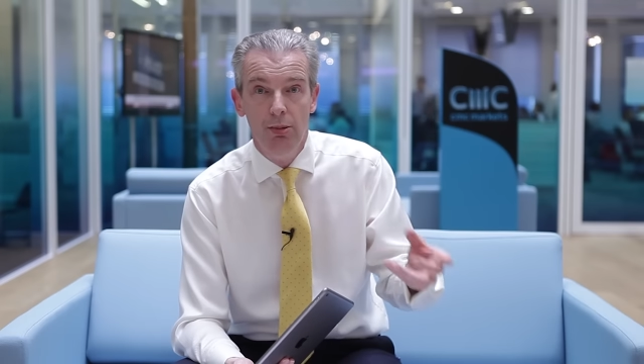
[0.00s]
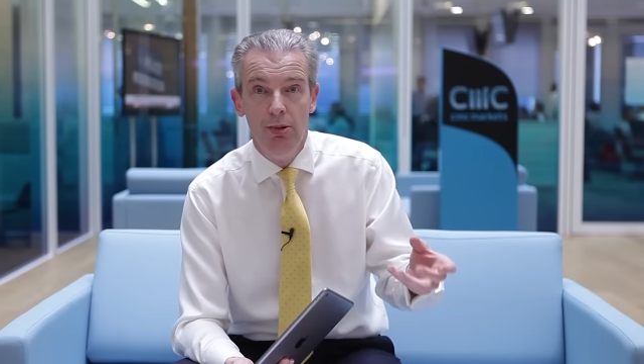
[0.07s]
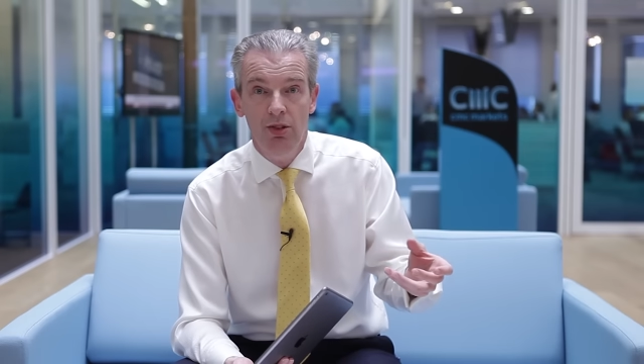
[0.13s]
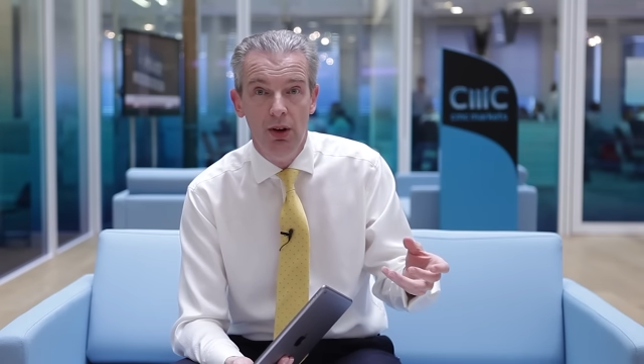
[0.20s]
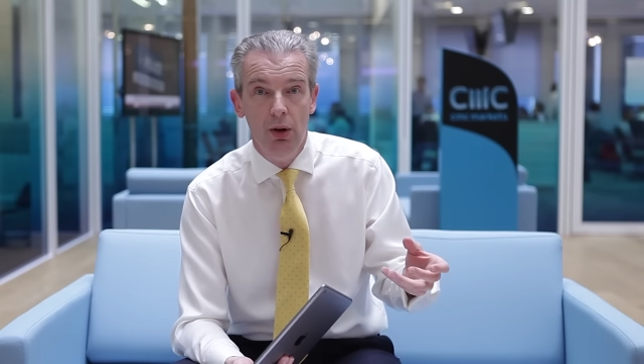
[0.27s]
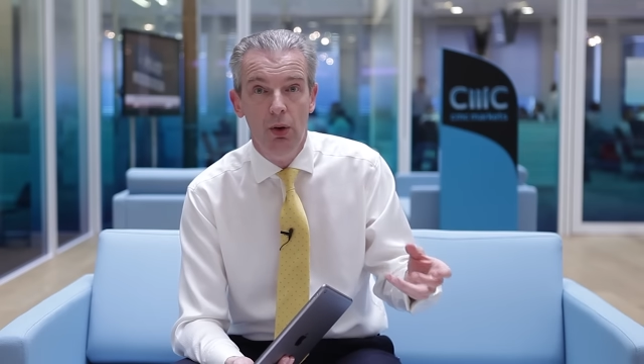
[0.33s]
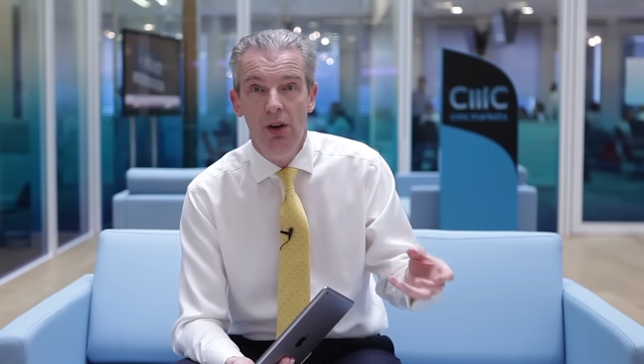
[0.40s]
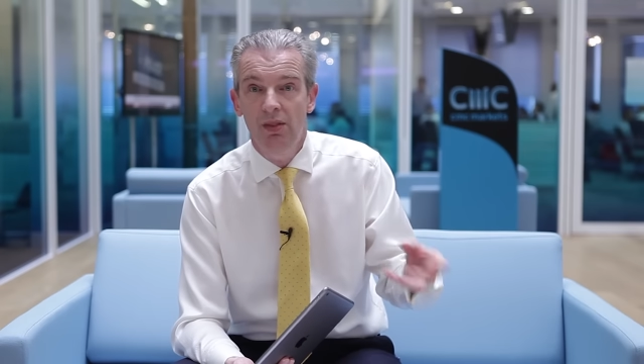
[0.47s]

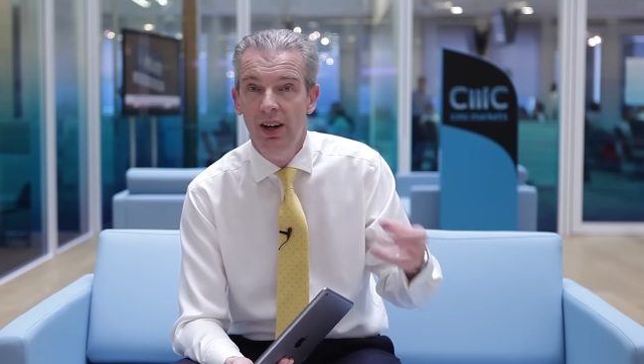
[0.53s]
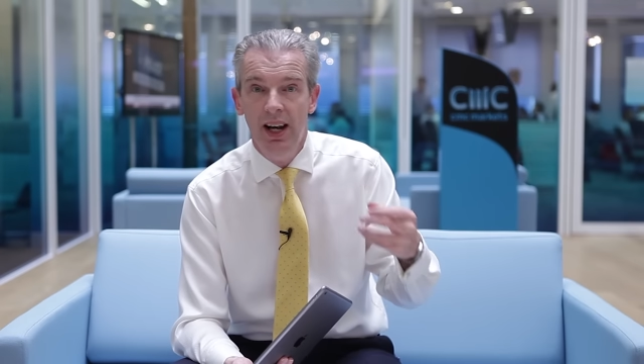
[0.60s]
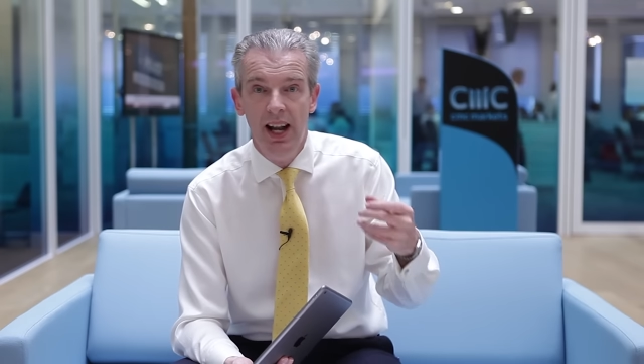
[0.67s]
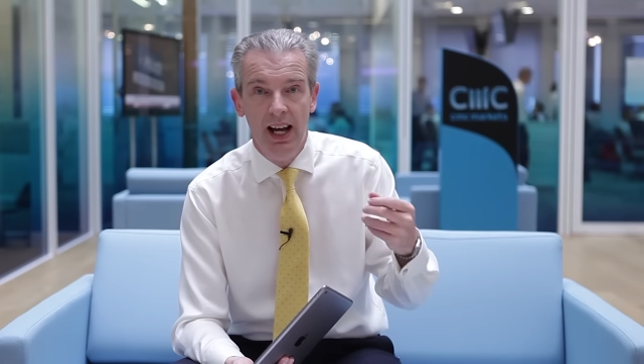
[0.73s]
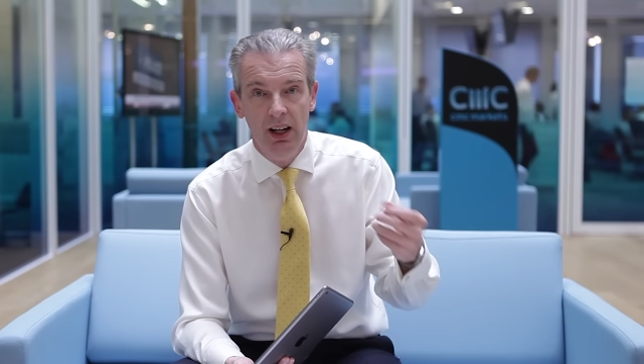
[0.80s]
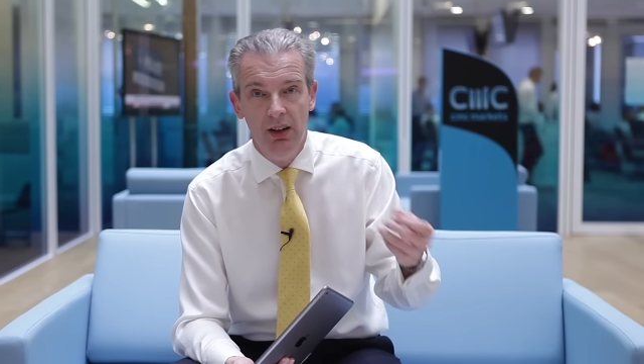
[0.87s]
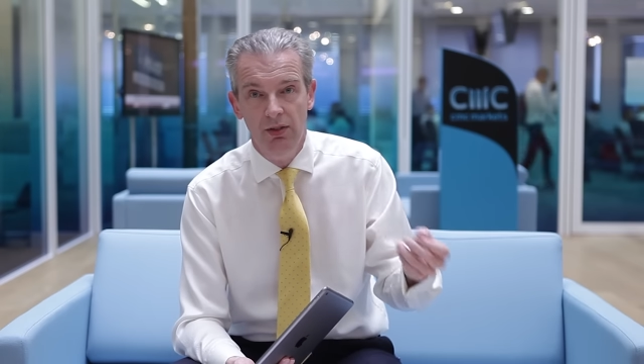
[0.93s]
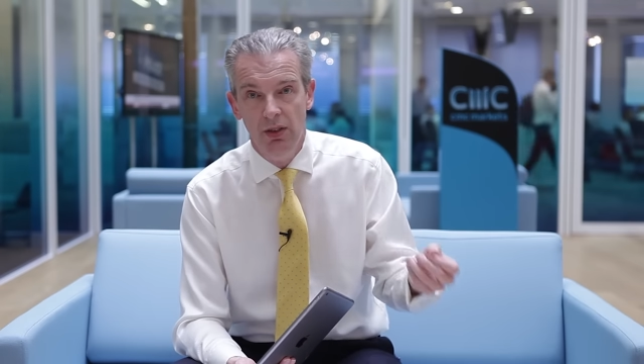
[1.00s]
result of a
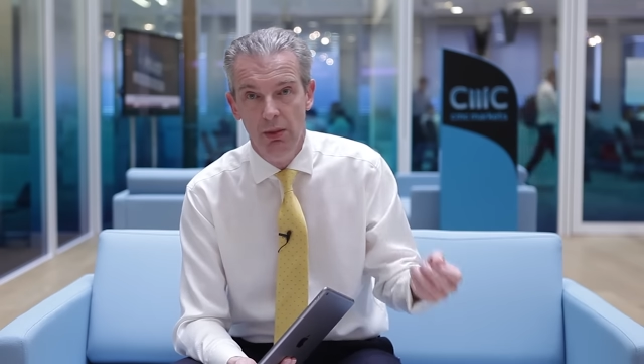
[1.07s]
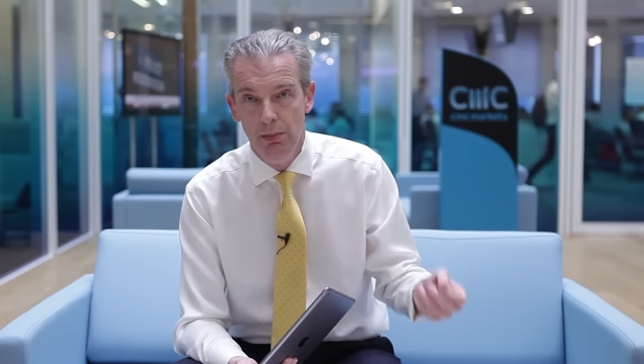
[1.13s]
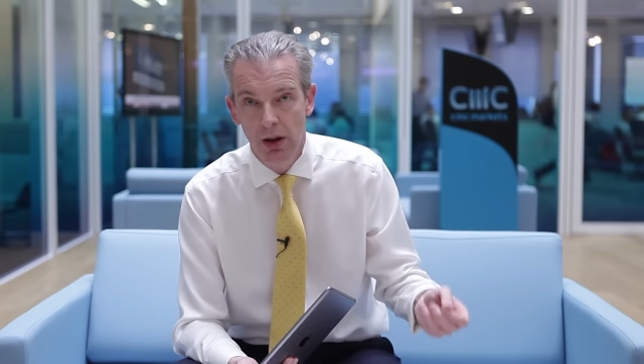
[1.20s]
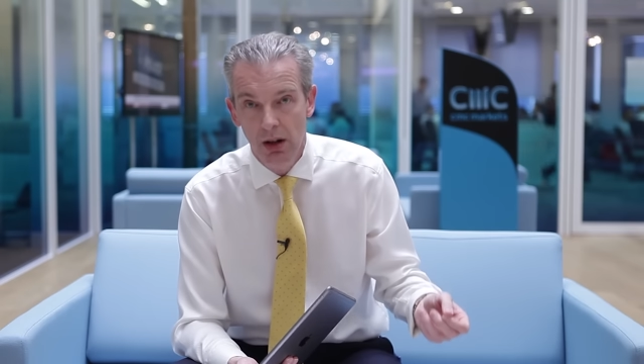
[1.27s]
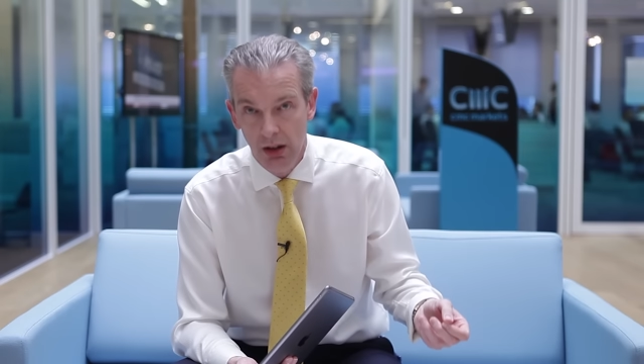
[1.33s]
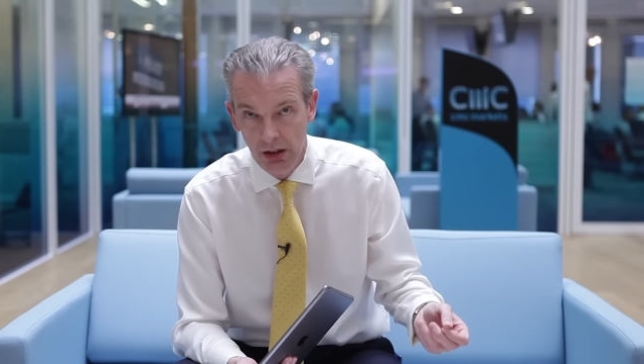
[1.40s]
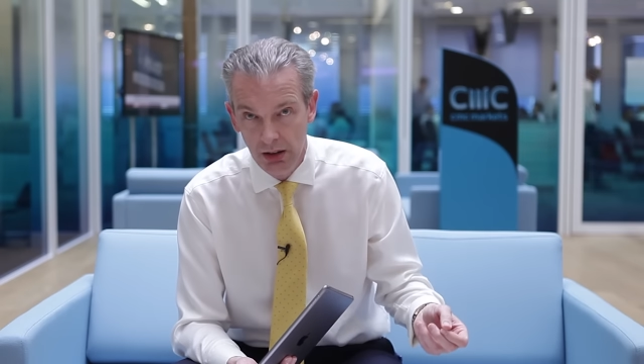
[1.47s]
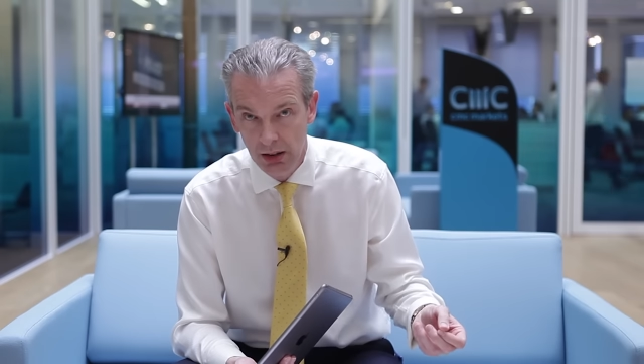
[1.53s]
lack of
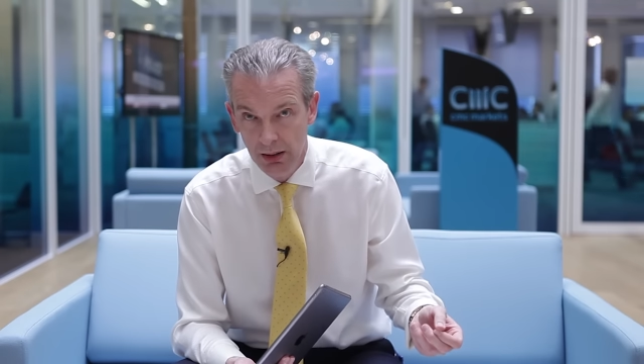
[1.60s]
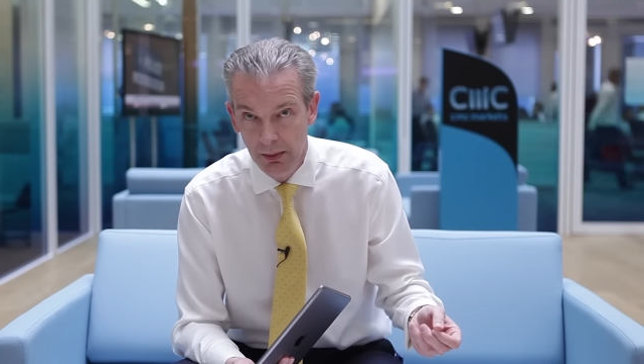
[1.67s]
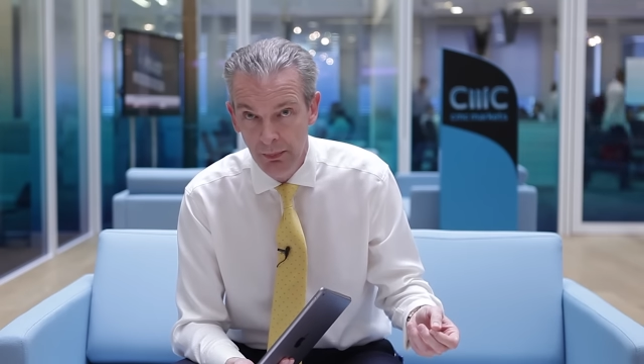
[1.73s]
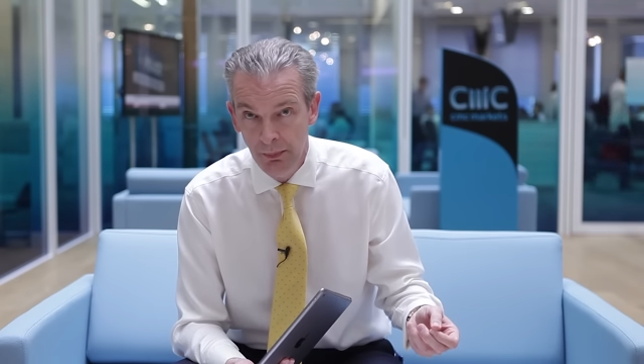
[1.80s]
demand.